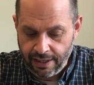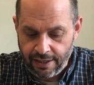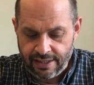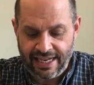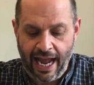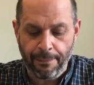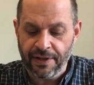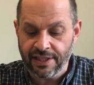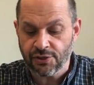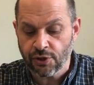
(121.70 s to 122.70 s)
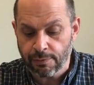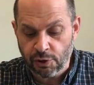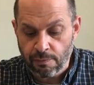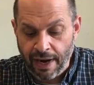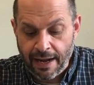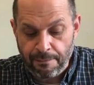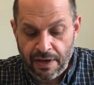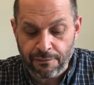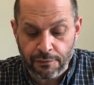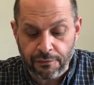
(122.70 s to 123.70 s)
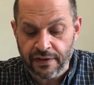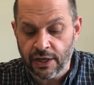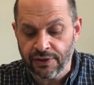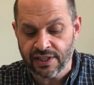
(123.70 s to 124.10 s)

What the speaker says: This happened, the scripture might be fulfilled.